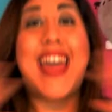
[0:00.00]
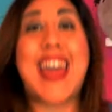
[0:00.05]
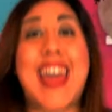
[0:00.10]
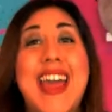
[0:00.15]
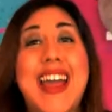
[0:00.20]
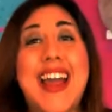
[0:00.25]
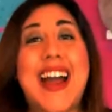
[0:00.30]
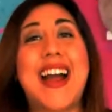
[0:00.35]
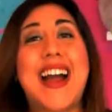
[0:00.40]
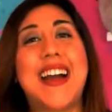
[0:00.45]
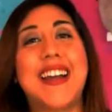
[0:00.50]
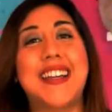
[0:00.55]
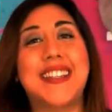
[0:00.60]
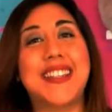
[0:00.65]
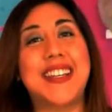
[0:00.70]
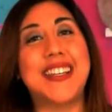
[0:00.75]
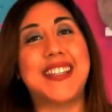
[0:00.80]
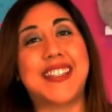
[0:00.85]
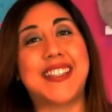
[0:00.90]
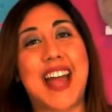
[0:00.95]
Hey
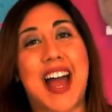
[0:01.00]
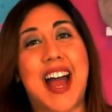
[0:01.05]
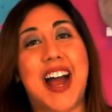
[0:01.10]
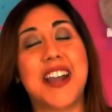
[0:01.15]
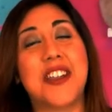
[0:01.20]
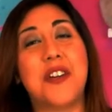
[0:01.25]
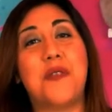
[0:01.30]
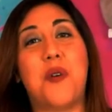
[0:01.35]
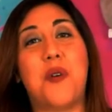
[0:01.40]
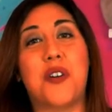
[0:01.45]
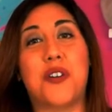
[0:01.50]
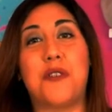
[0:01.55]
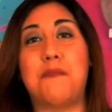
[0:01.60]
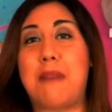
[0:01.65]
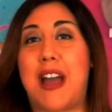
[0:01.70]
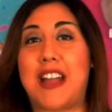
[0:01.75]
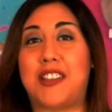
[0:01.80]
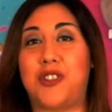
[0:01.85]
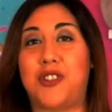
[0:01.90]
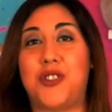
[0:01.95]
guys, it's Dan and welcome
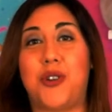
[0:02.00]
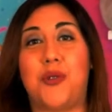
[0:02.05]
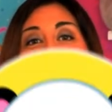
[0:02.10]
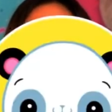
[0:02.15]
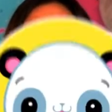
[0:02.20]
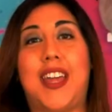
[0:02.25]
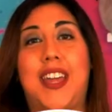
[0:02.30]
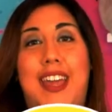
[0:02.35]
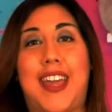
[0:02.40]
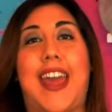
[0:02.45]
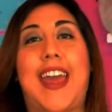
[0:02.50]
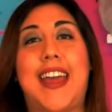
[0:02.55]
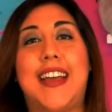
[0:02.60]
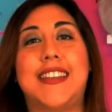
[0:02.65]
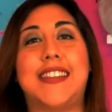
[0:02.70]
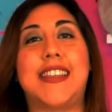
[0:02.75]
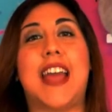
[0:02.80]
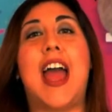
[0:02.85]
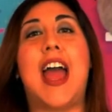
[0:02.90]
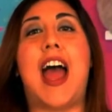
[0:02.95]
back to Doki
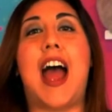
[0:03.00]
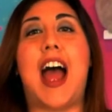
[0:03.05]
Cakes.